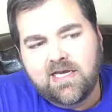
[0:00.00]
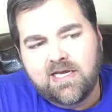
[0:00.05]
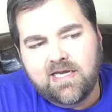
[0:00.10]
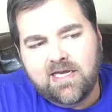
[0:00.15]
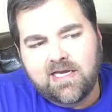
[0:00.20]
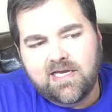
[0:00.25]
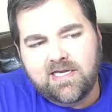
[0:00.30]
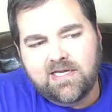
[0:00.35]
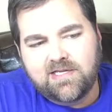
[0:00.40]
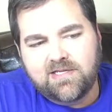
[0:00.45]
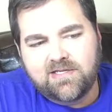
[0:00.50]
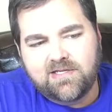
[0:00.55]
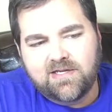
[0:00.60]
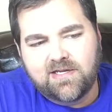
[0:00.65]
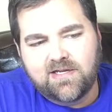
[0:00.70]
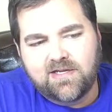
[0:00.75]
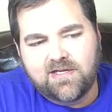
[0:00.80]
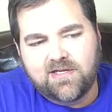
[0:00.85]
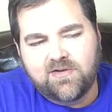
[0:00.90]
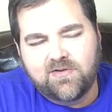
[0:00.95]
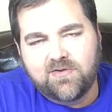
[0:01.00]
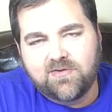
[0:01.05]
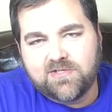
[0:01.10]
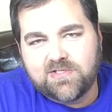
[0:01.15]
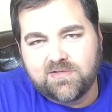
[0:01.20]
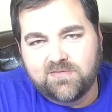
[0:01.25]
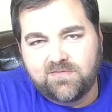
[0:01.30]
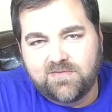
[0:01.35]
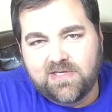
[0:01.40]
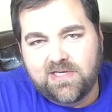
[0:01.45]
And
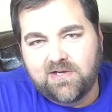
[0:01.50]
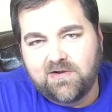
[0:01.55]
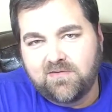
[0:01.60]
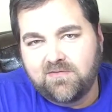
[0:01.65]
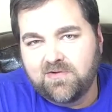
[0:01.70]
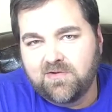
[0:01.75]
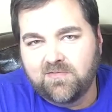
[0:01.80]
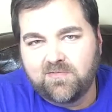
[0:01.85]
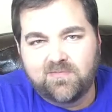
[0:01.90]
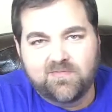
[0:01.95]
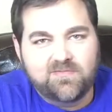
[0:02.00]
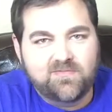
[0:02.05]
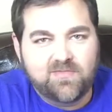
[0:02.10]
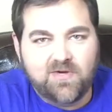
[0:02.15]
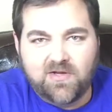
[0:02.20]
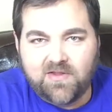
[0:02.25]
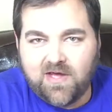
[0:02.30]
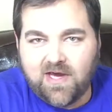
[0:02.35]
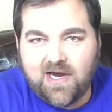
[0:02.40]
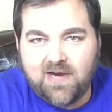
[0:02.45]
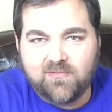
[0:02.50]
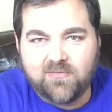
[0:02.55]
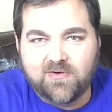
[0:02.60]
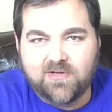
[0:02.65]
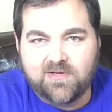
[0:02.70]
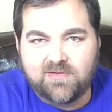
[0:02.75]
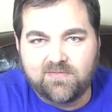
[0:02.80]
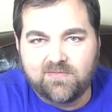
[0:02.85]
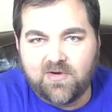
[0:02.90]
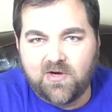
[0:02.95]
there's a video of him on the
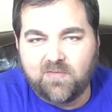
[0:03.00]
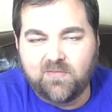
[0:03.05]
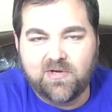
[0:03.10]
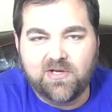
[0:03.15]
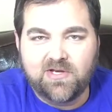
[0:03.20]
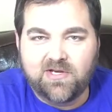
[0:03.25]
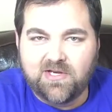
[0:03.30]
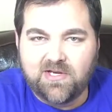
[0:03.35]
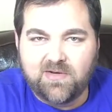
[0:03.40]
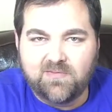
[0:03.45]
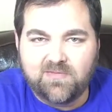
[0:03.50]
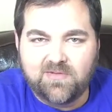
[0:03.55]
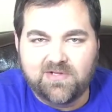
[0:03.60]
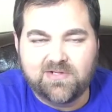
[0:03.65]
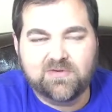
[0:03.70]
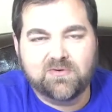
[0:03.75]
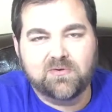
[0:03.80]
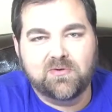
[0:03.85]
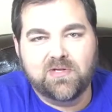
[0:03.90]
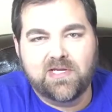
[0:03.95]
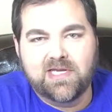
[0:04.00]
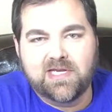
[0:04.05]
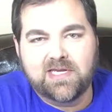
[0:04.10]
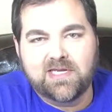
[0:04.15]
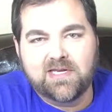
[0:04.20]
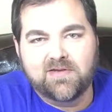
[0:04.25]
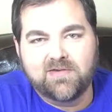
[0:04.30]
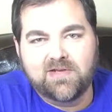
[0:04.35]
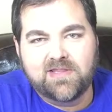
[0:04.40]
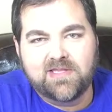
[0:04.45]
Opry, all buttoned up in turtleneck
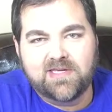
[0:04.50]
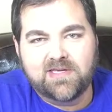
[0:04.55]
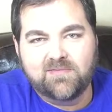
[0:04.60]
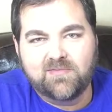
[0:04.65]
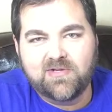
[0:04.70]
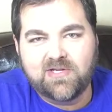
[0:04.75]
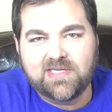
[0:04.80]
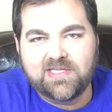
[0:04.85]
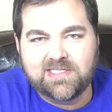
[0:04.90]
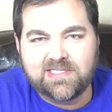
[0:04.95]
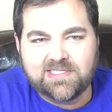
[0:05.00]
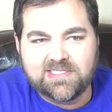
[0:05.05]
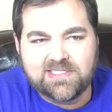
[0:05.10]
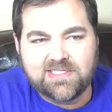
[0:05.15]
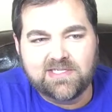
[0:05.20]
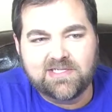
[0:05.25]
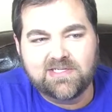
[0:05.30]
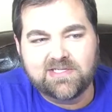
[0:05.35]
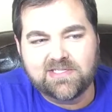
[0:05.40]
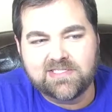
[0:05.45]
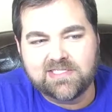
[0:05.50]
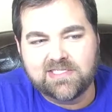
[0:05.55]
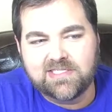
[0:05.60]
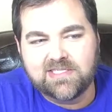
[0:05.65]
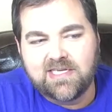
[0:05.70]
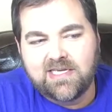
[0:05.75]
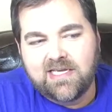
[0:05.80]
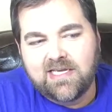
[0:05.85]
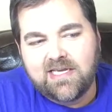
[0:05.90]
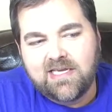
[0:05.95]
and everything, playing these songs. And
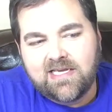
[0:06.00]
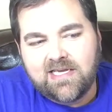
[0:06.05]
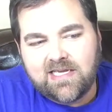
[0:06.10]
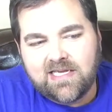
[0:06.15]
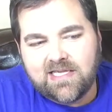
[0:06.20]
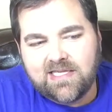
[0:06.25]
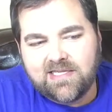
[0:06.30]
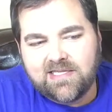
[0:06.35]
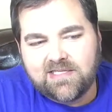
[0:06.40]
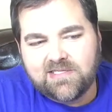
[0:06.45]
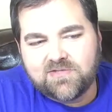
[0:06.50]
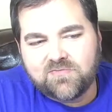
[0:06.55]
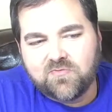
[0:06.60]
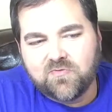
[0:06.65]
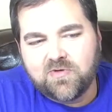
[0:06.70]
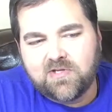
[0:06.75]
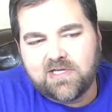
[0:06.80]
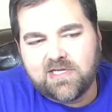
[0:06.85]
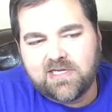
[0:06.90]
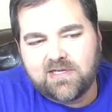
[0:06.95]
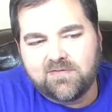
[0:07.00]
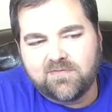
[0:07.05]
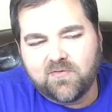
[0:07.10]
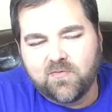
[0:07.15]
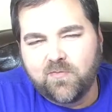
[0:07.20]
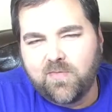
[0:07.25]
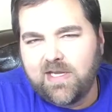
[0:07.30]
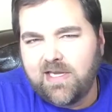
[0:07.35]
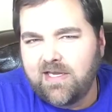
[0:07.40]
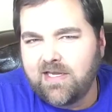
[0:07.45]
And it's really, for
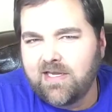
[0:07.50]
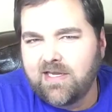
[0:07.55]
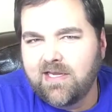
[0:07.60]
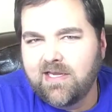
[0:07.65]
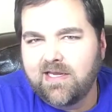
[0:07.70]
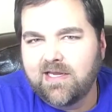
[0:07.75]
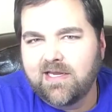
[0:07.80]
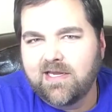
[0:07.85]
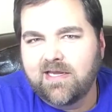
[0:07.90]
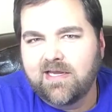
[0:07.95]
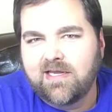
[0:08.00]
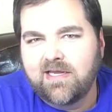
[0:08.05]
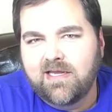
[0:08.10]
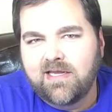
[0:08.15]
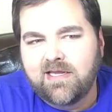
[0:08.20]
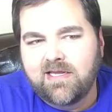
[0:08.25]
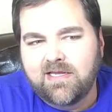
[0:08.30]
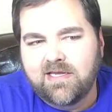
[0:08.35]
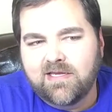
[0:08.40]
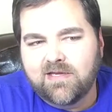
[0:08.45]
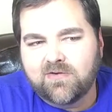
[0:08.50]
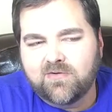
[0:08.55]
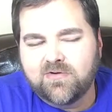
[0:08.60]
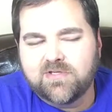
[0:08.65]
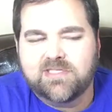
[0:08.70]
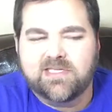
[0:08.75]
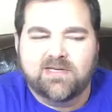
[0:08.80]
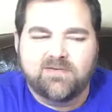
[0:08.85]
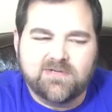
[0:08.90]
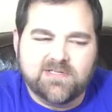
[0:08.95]
me, of
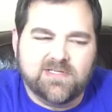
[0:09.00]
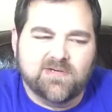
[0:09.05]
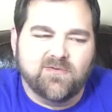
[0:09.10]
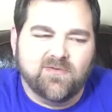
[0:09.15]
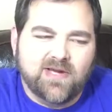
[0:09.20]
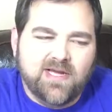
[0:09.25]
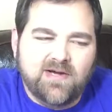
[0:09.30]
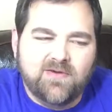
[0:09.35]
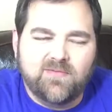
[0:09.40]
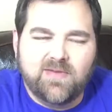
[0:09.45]
course, I wasn't around